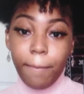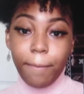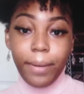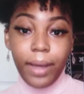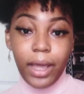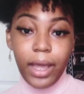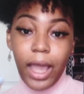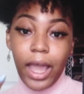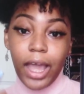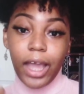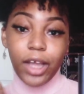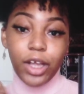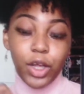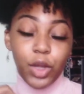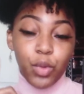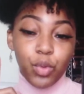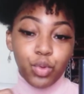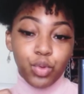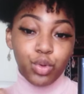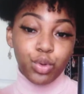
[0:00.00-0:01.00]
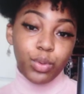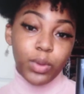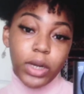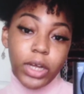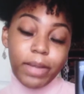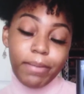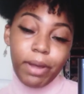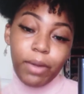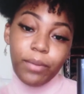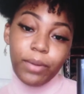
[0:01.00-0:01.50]
But I do want to
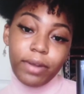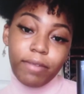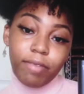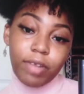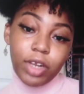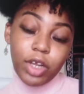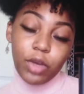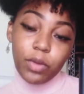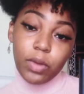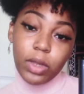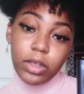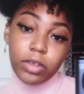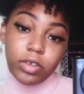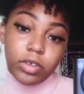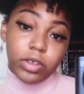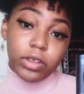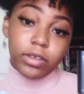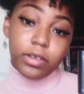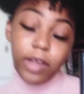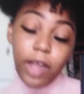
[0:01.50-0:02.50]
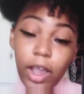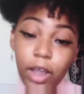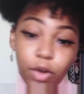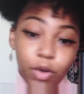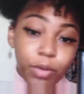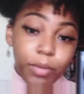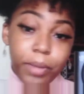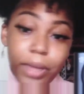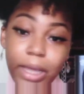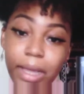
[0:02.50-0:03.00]
come out with a video that's just
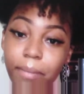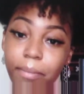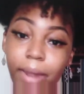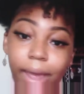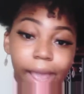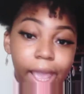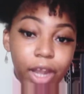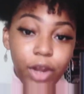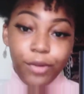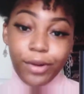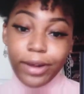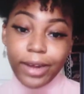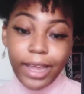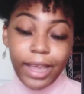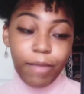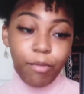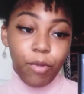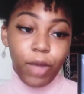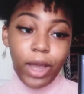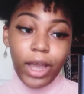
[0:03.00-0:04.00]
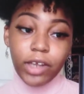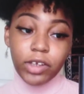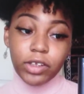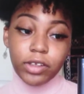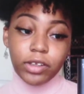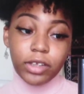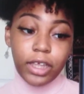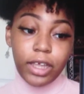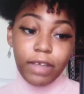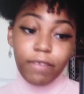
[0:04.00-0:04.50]
titled Being Black at Notre Dame, where I
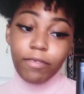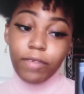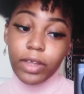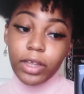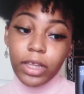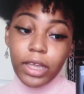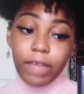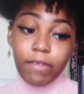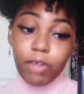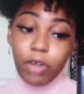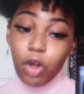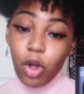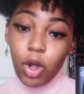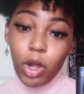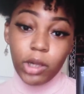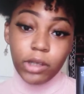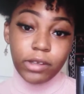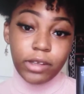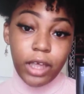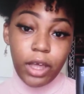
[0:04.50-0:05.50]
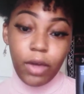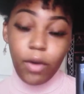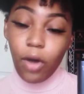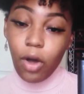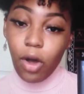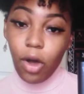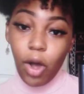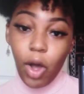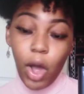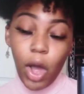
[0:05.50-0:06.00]
just give it all, tell
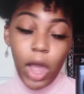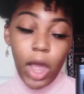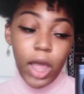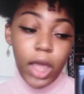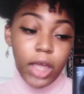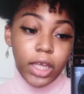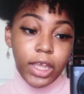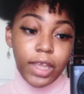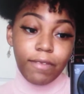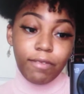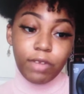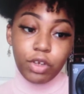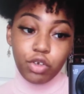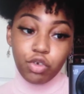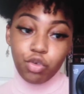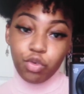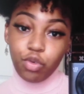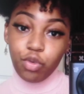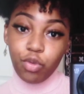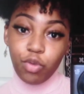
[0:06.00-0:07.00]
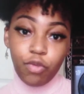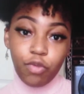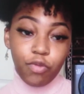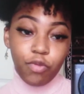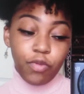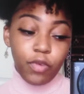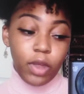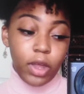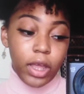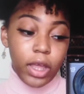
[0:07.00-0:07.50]
all, give you the truth
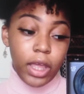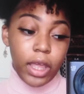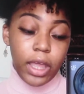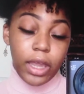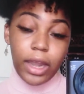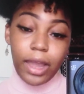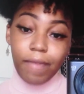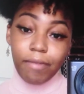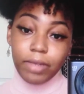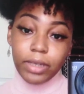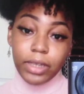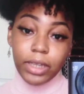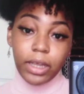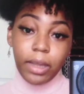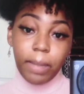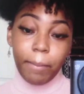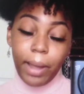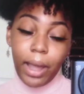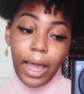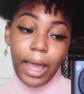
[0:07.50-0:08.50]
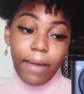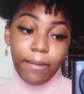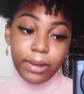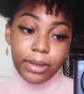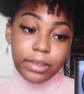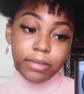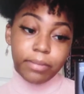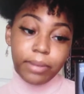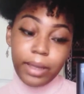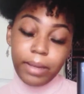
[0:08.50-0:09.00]
and everything about how it is
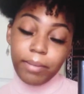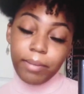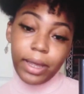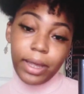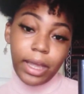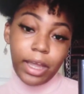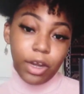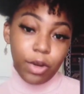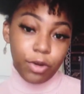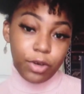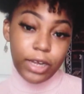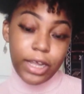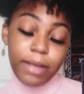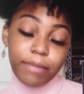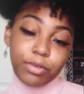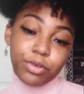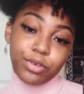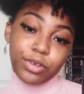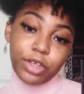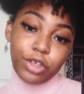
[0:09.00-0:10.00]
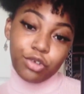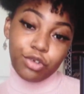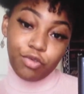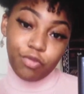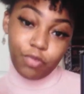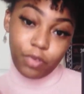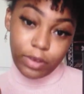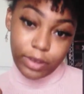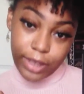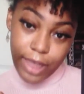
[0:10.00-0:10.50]
being black at Notre Dame. So stay tuned
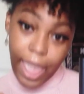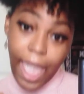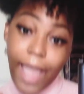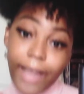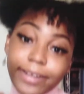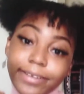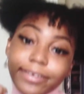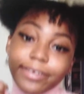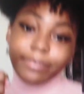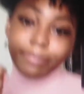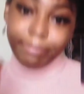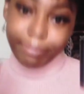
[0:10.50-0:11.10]
for that.